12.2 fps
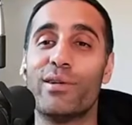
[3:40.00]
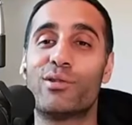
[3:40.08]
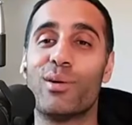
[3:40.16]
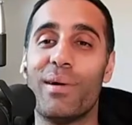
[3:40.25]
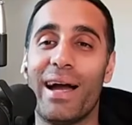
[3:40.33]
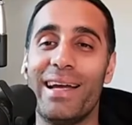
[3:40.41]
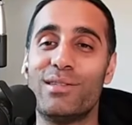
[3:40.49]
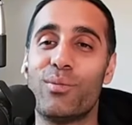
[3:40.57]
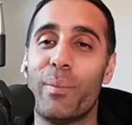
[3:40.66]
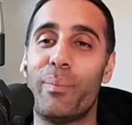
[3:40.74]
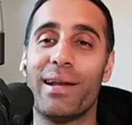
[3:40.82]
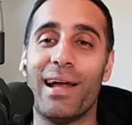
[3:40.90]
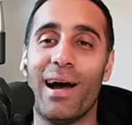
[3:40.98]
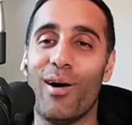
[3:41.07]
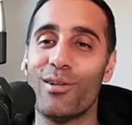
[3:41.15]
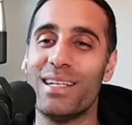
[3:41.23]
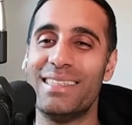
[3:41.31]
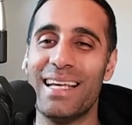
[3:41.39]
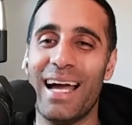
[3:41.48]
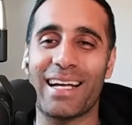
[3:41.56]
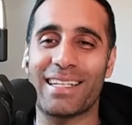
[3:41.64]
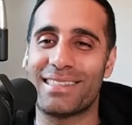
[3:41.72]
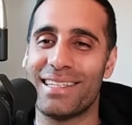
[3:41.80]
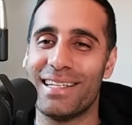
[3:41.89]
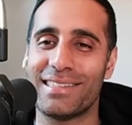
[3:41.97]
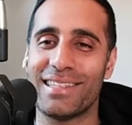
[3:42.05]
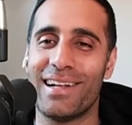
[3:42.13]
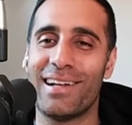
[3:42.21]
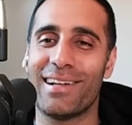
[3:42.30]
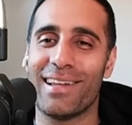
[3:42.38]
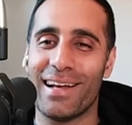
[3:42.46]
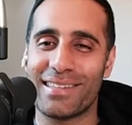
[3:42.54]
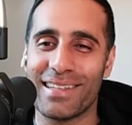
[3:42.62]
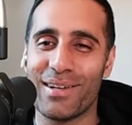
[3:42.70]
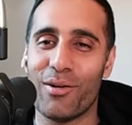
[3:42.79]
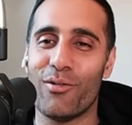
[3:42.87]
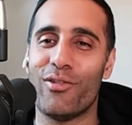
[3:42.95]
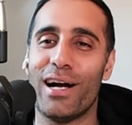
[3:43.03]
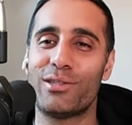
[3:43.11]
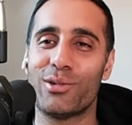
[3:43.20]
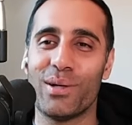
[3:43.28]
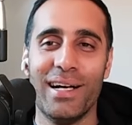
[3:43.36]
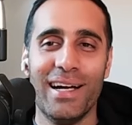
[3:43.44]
you took my he's whipping obscurity. out on the decks there, son, like a little nah. virtual.